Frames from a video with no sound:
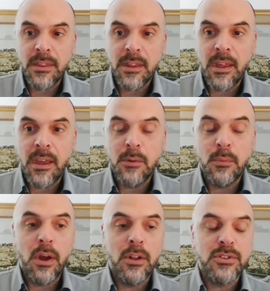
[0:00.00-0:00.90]
And
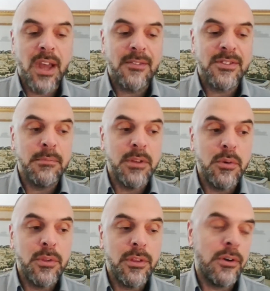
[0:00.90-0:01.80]
we also have some
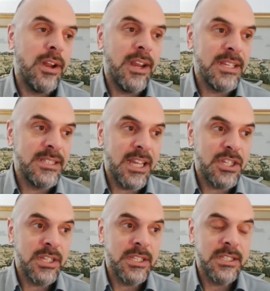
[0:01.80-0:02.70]
youth
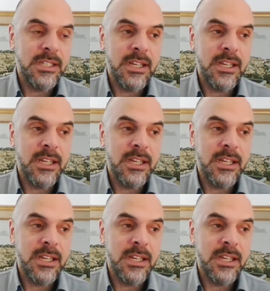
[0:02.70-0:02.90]
organizations